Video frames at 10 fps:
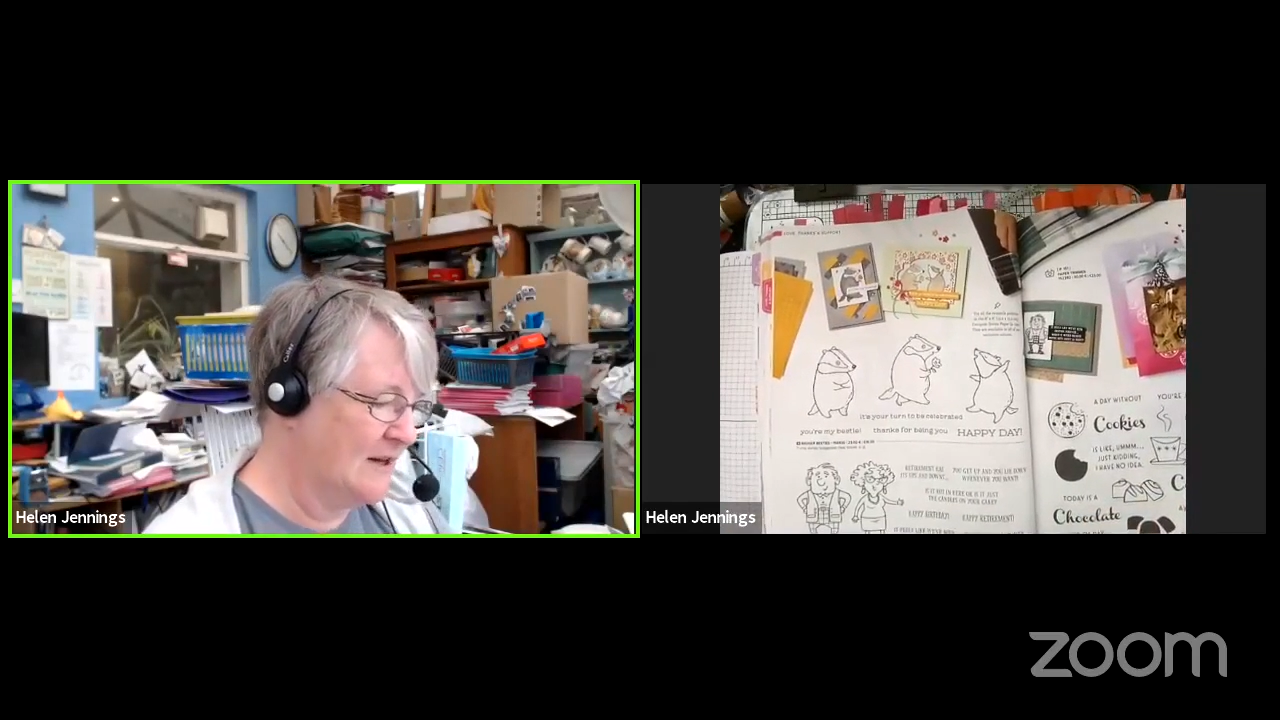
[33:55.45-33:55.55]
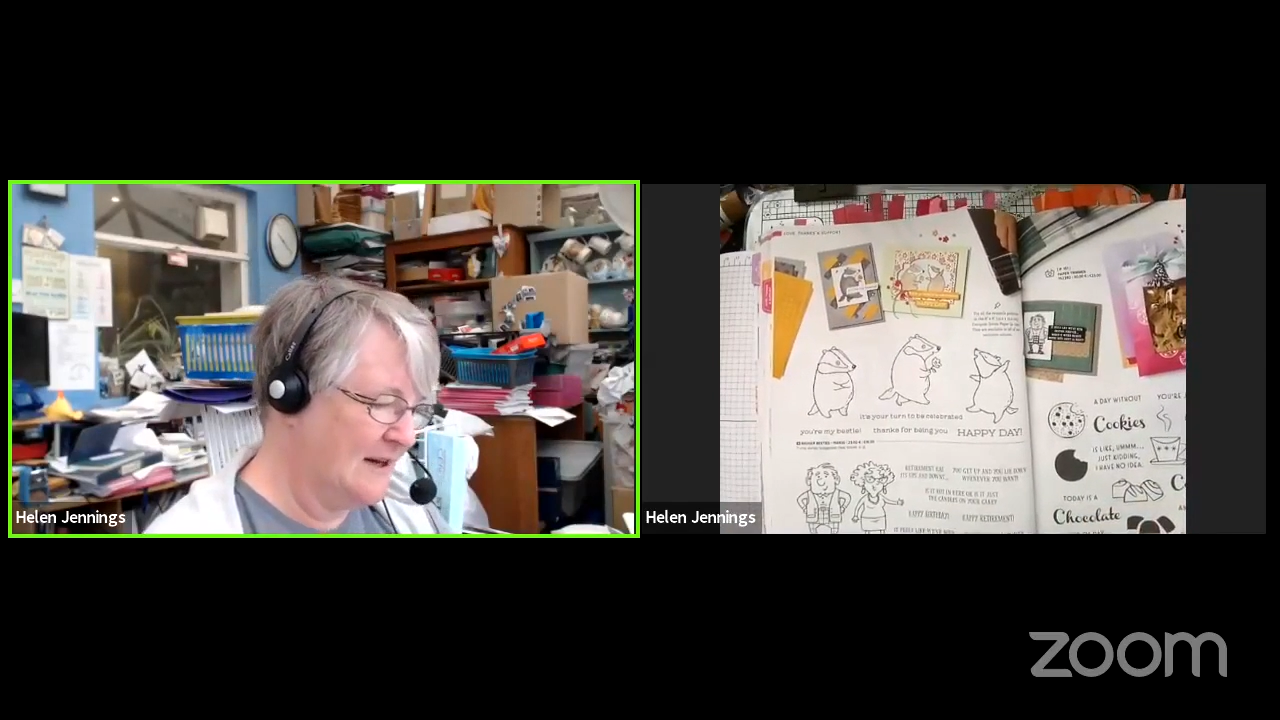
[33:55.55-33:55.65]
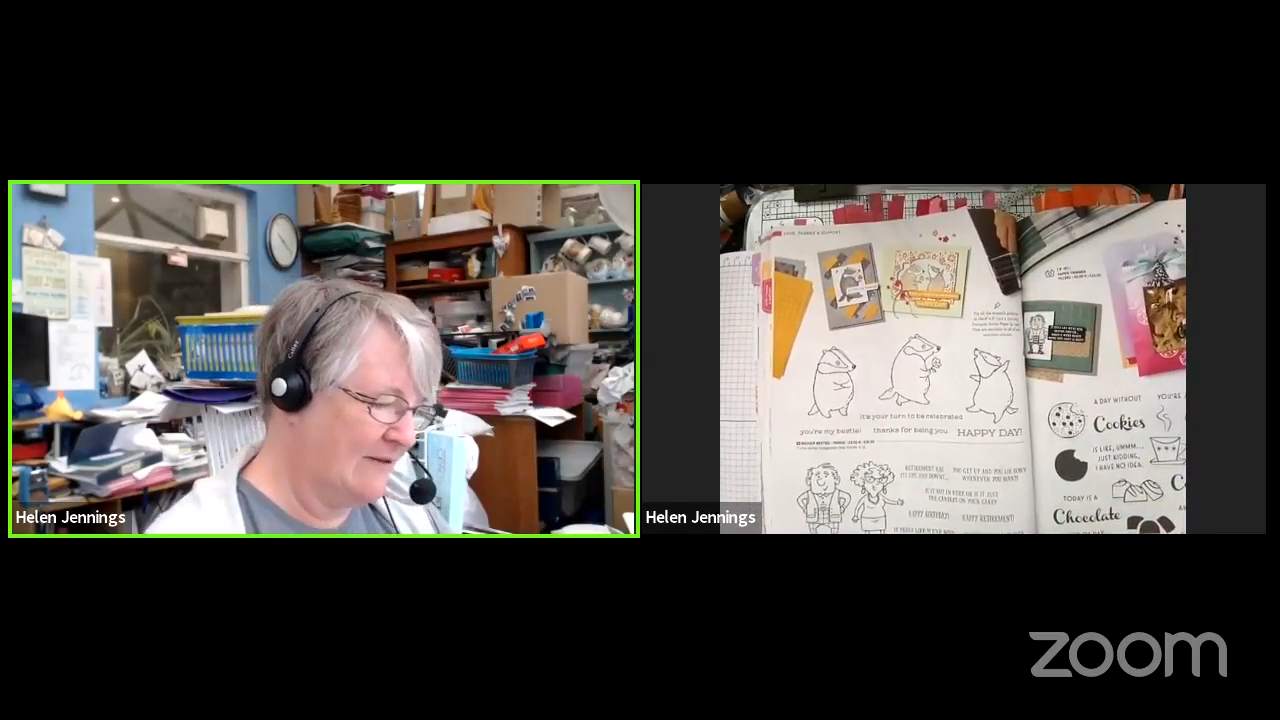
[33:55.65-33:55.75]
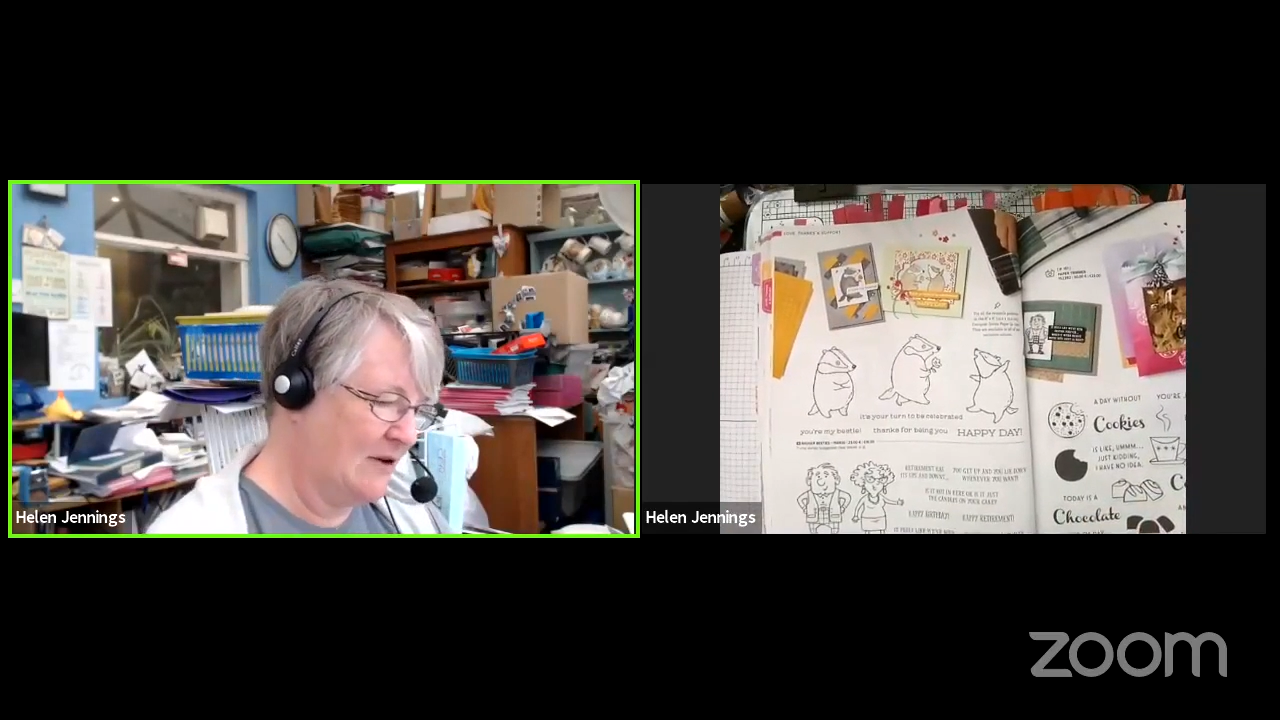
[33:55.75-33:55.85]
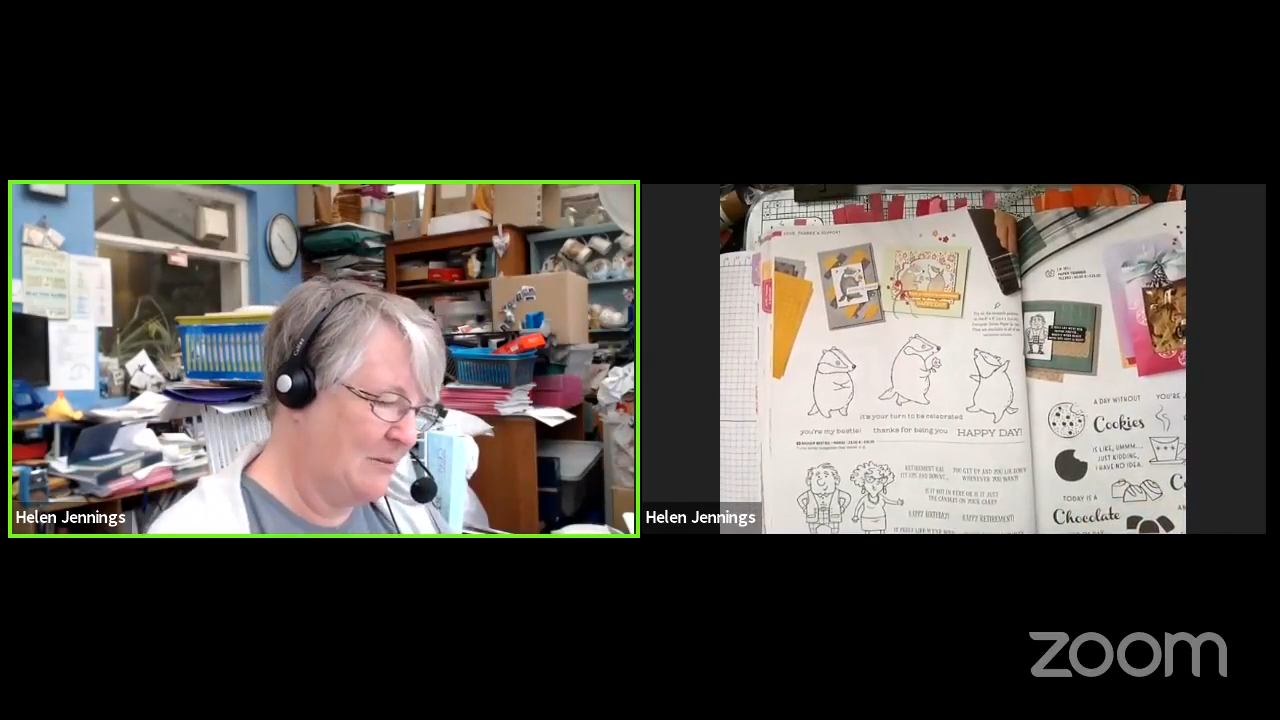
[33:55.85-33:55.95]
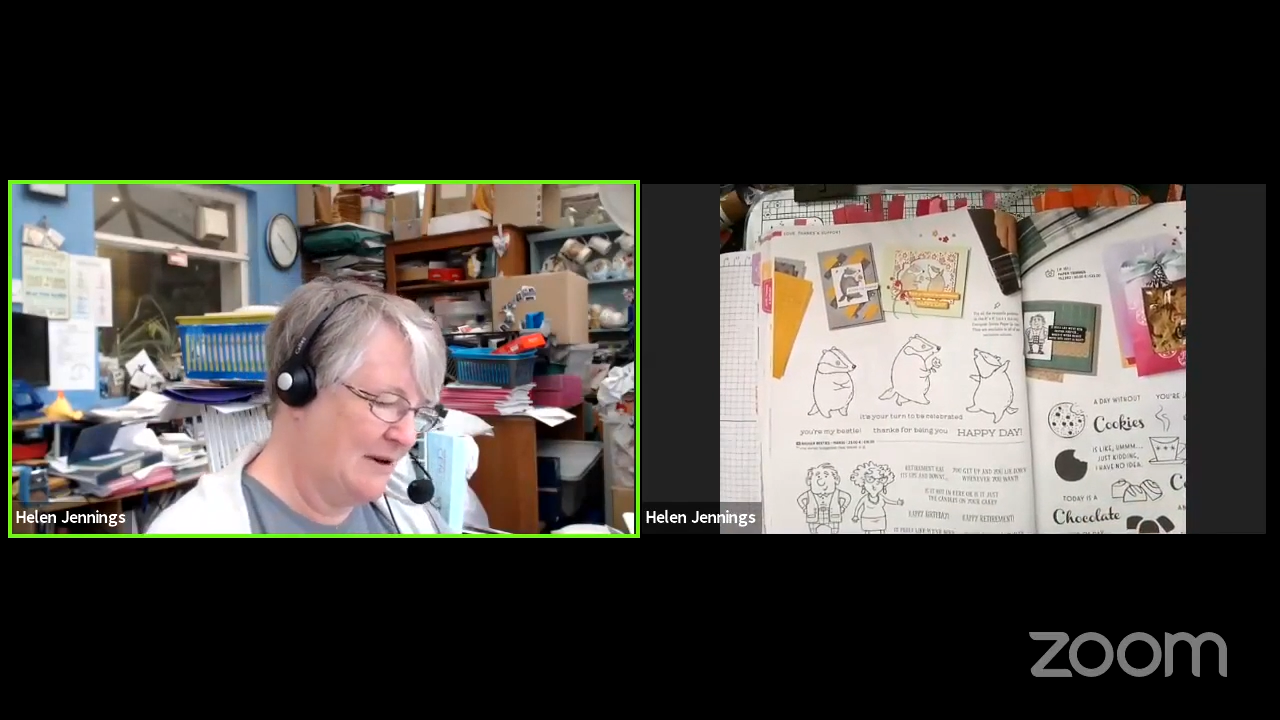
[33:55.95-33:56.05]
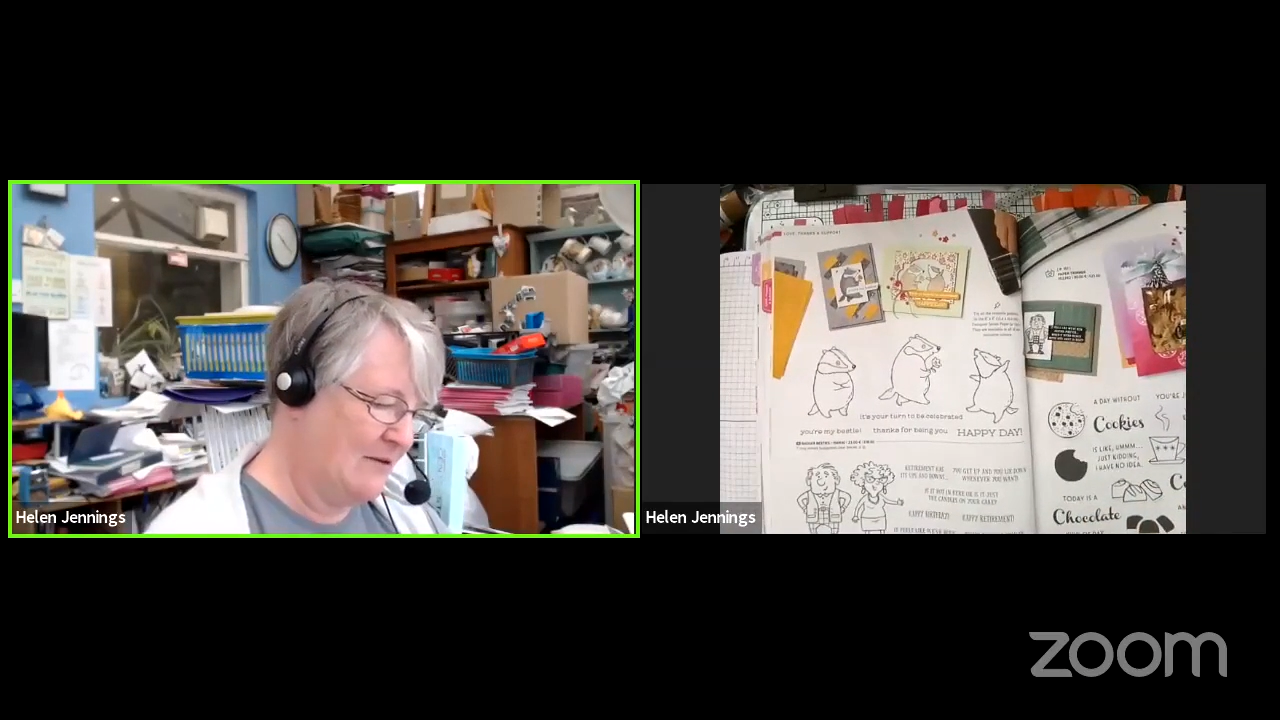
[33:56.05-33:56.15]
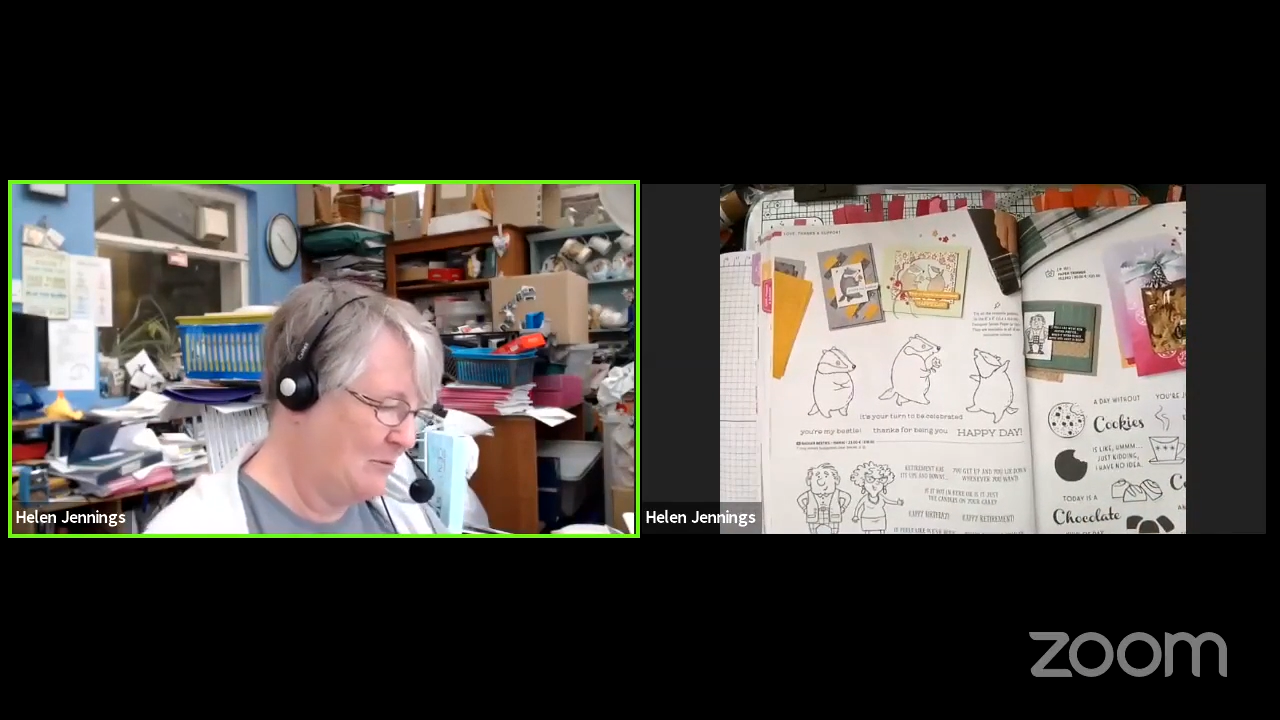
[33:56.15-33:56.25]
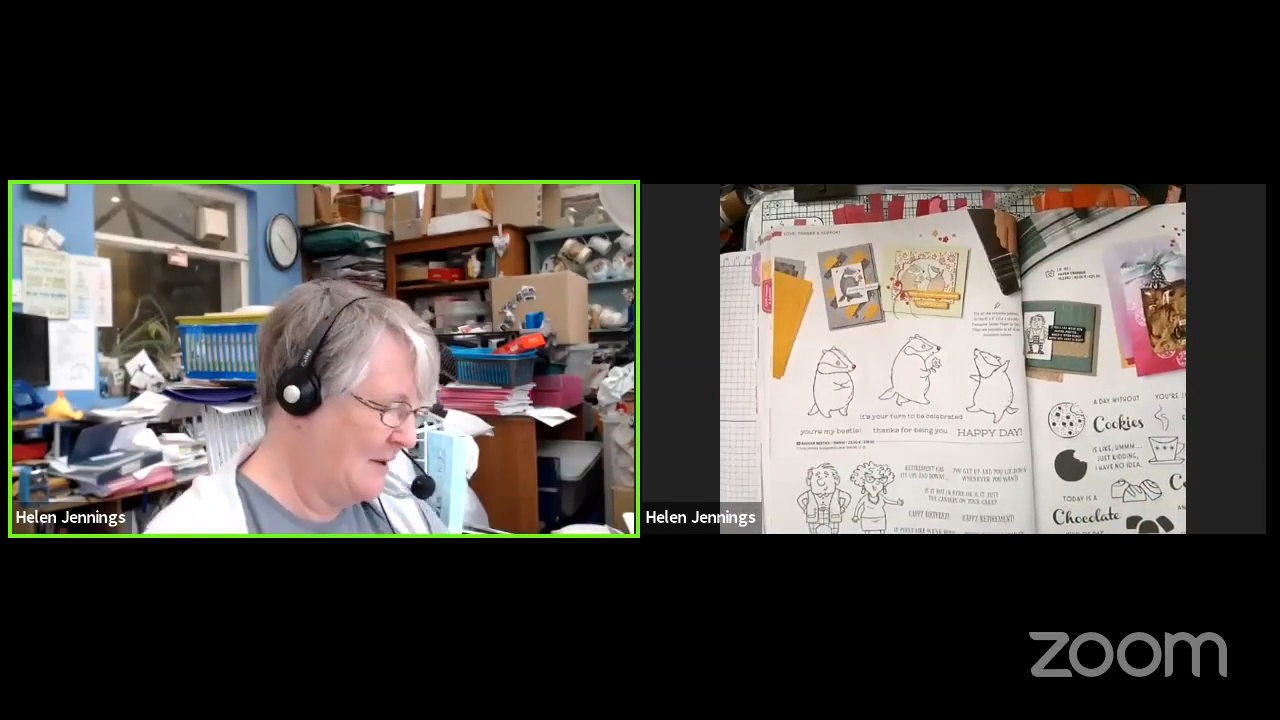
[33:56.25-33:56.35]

having a bit of a